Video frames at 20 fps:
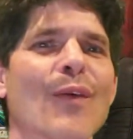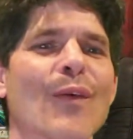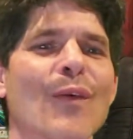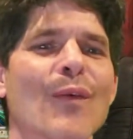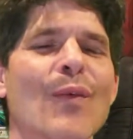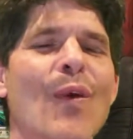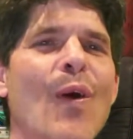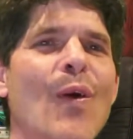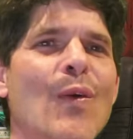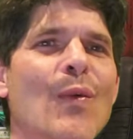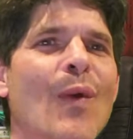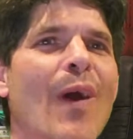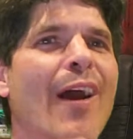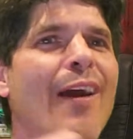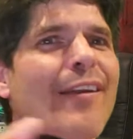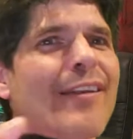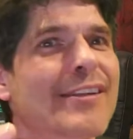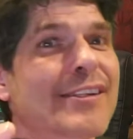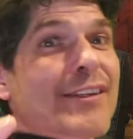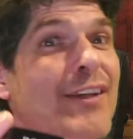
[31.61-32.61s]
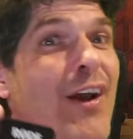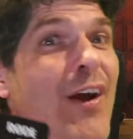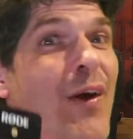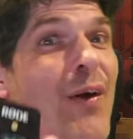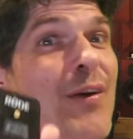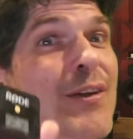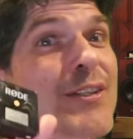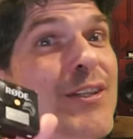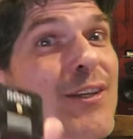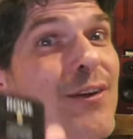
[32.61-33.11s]
Rode Wireless
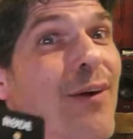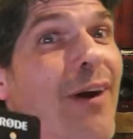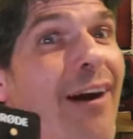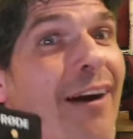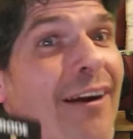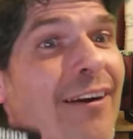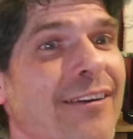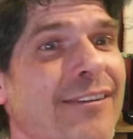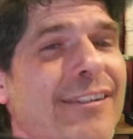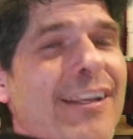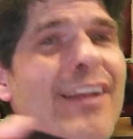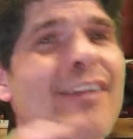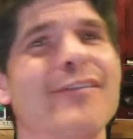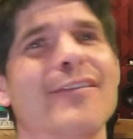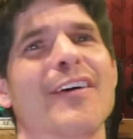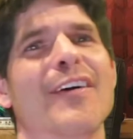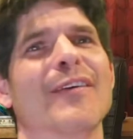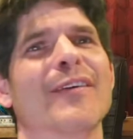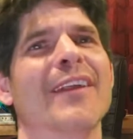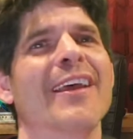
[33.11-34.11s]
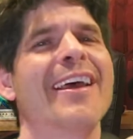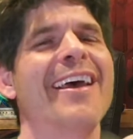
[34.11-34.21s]
Go to our cell phone.